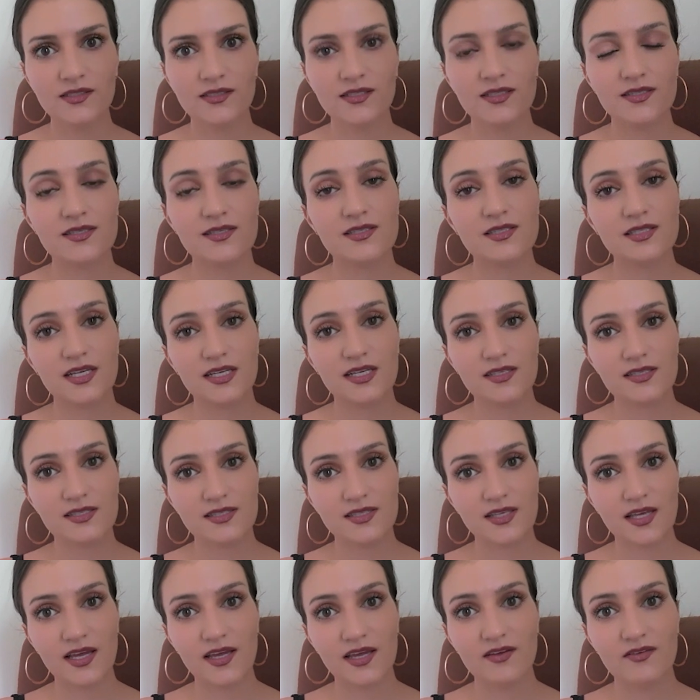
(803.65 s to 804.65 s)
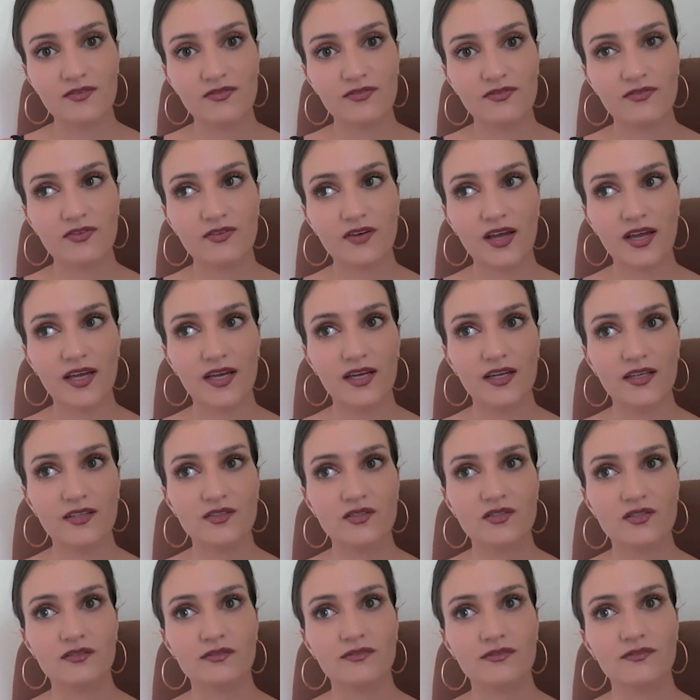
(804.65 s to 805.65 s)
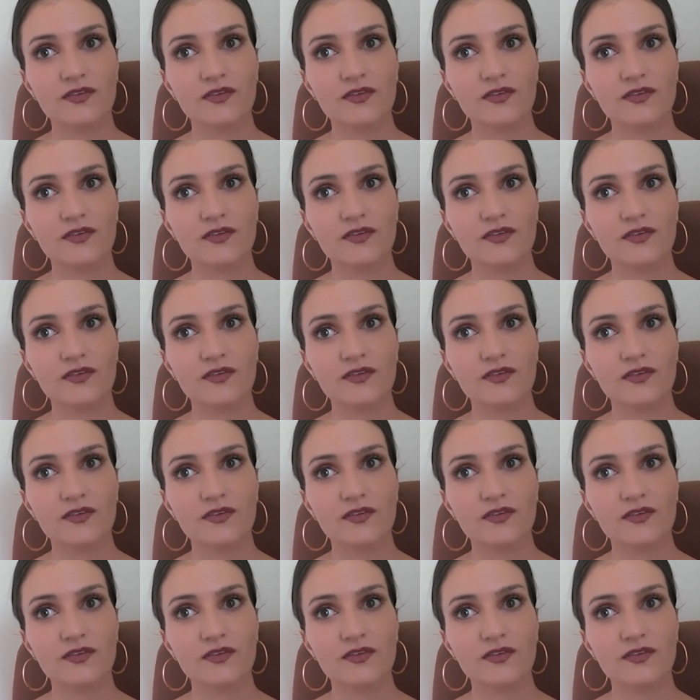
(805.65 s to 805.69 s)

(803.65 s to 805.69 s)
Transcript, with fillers: to stay safe and to